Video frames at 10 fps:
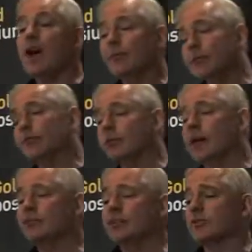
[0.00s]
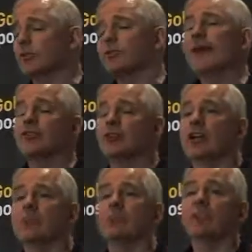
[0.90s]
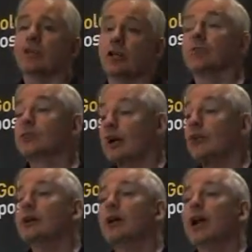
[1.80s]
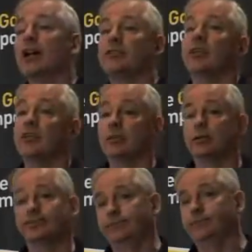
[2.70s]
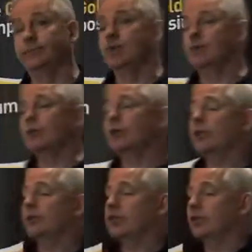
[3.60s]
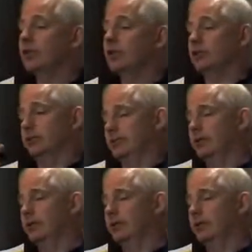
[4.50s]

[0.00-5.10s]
I moved all my investments from banks to 100% gold. I'm currently 100% gold, fully invested in gold.